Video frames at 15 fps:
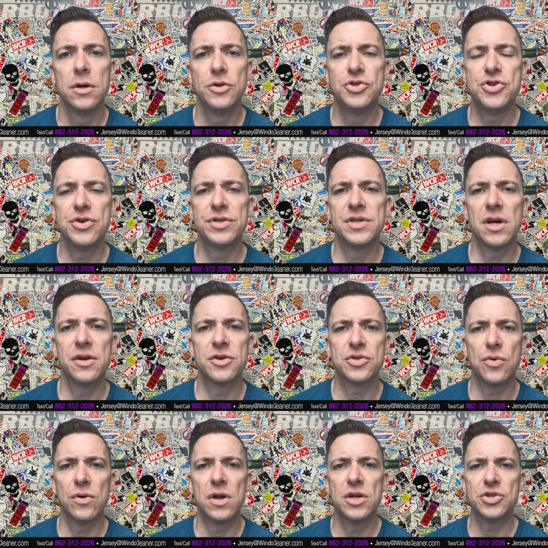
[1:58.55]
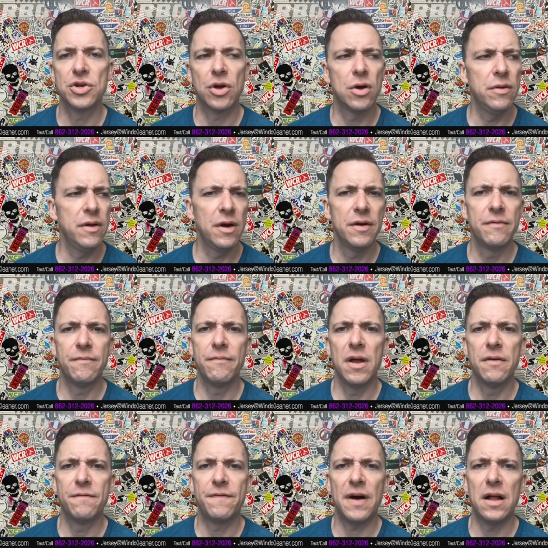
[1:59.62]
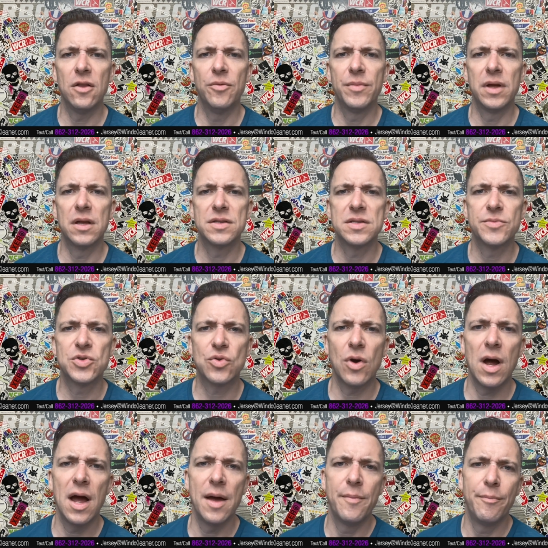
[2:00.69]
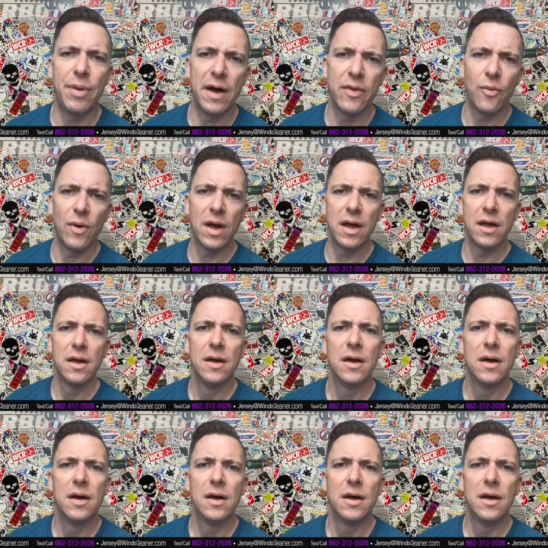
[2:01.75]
Jersey underscore Nation. Go there and, and follow me and subscribe. By the way,